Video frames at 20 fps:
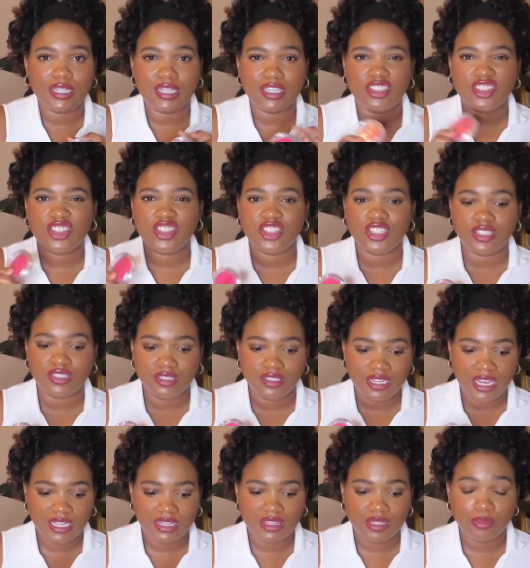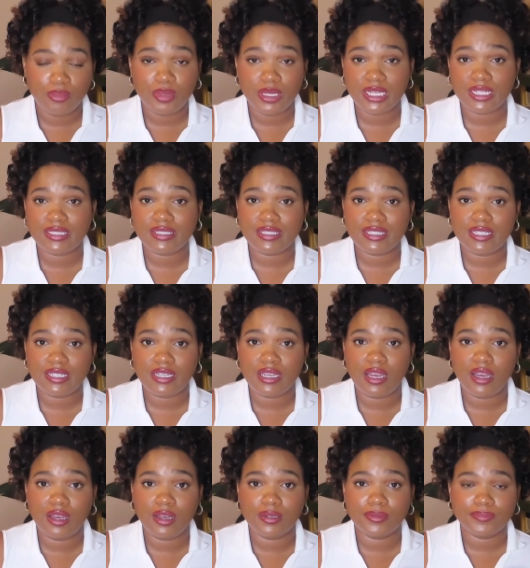it's just like the Pixie
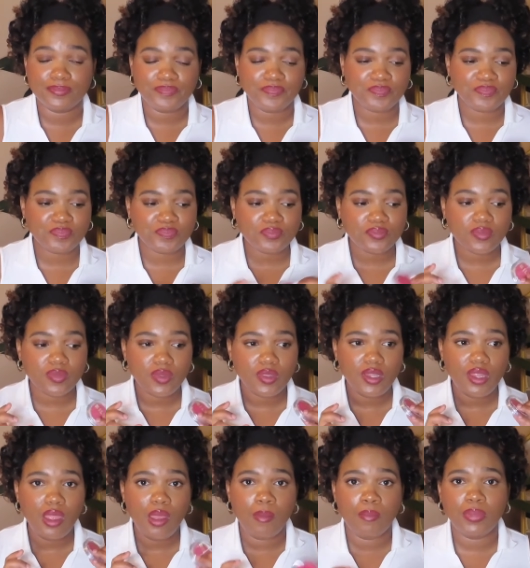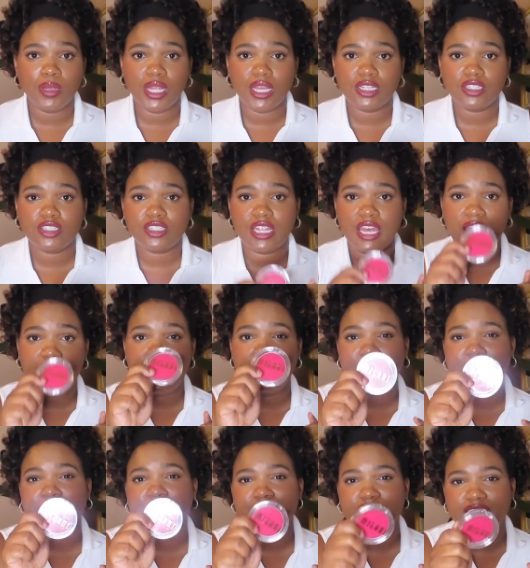blush that
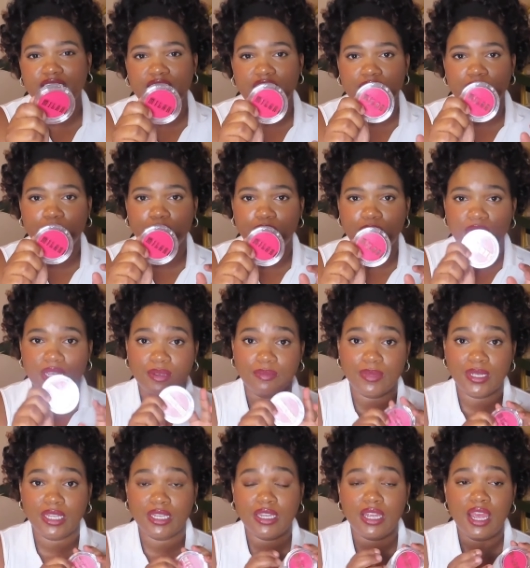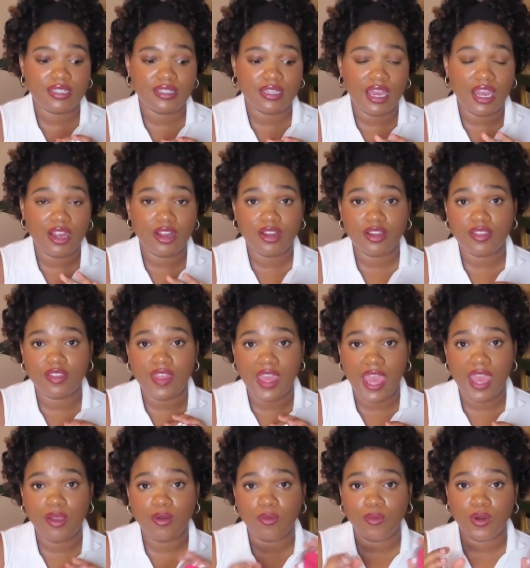has the same pigment. I heard
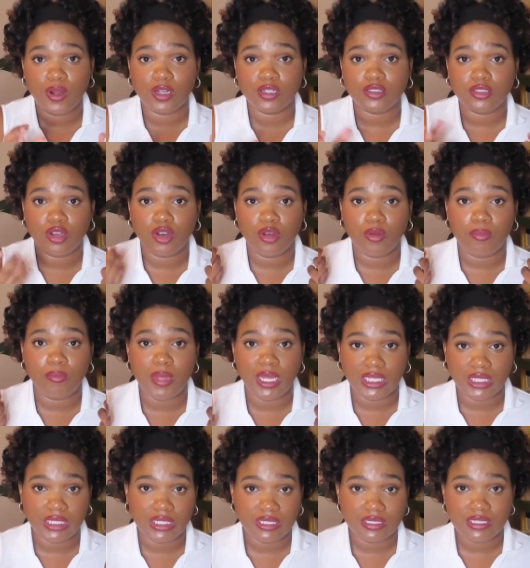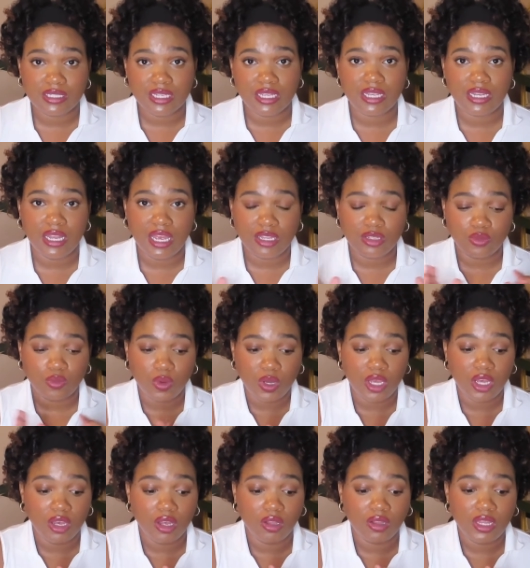that works on melanin skin as
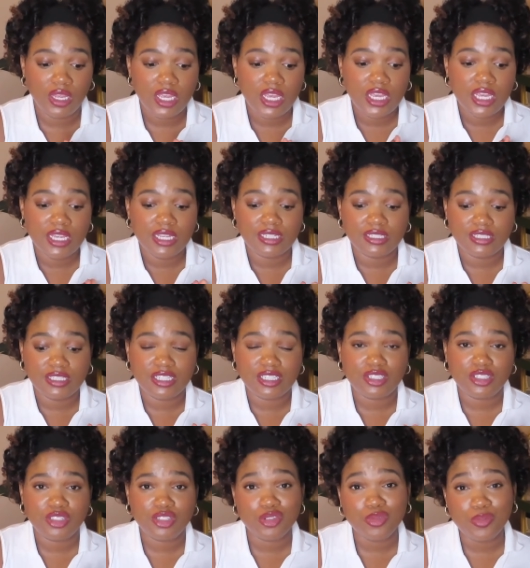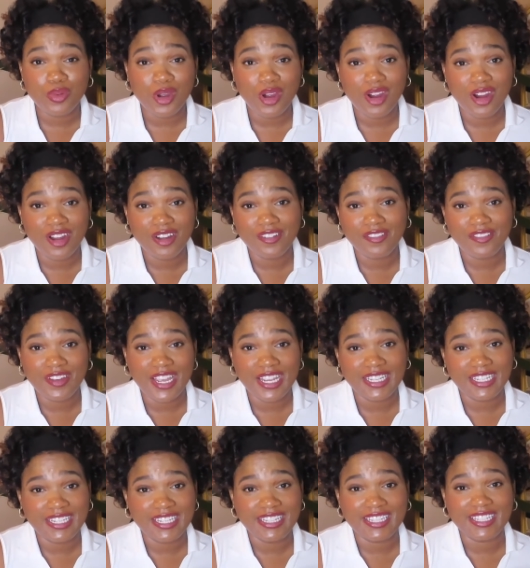well. It's just super hard
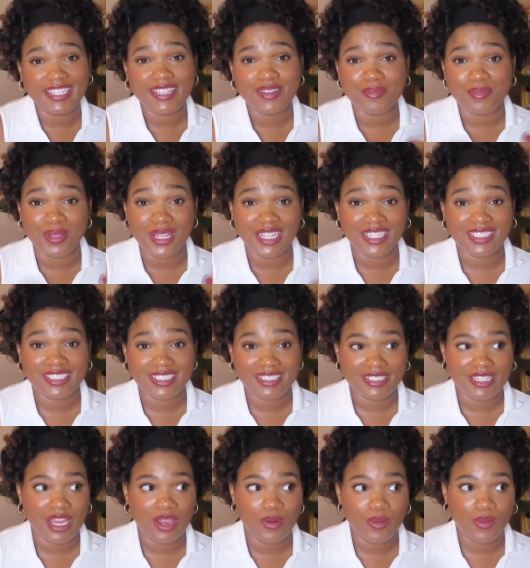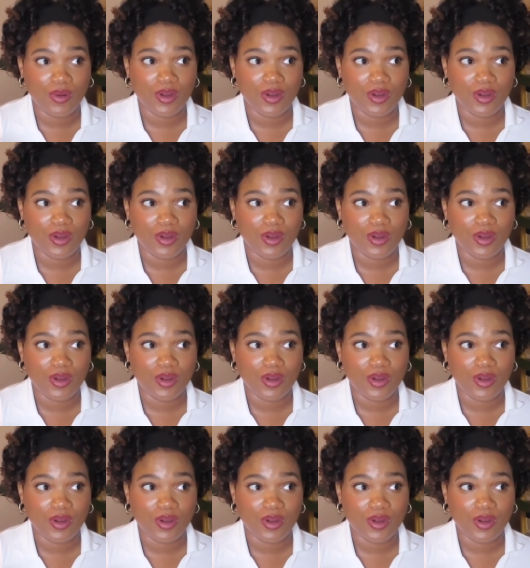finding blushes that